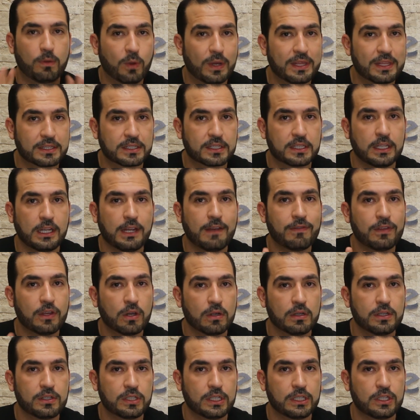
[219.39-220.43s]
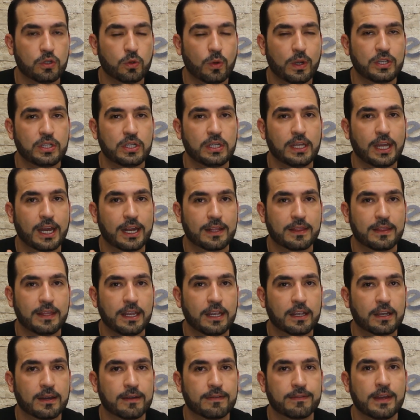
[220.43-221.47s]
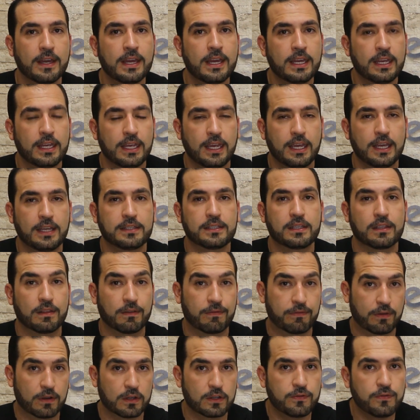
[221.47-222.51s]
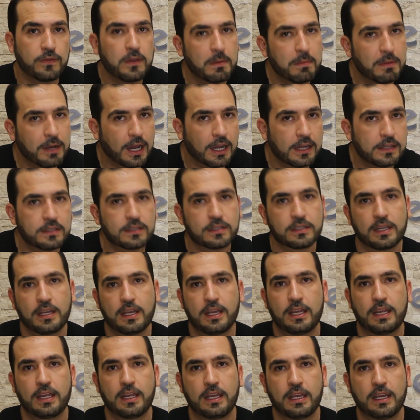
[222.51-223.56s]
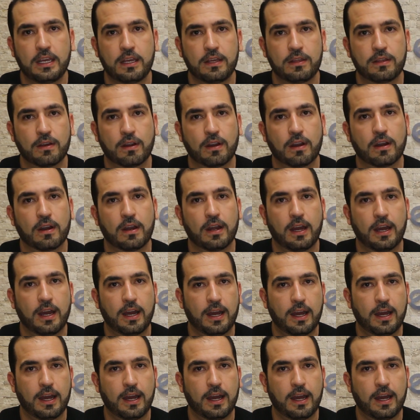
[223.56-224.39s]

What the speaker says: With a sleeve, the only situation you got to think of is the first few months, either